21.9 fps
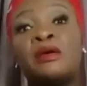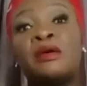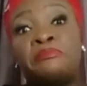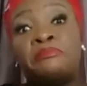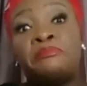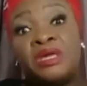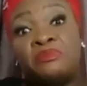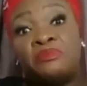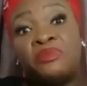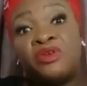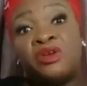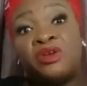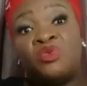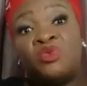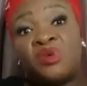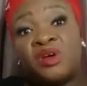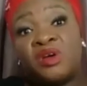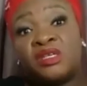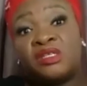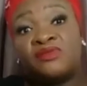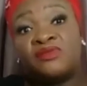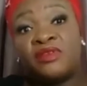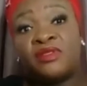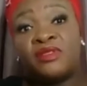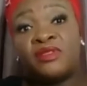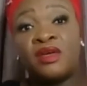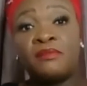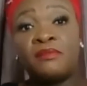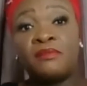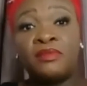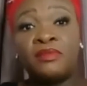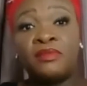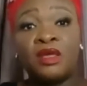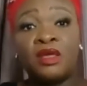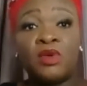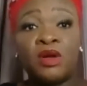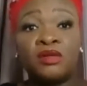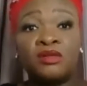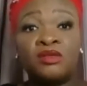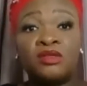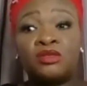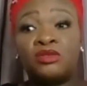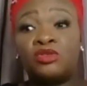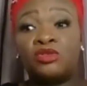people, it works for them. They
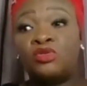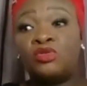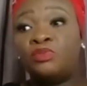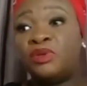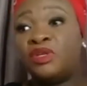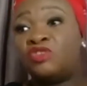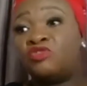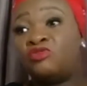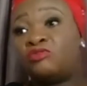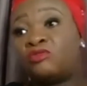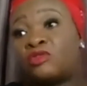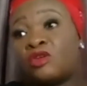want to be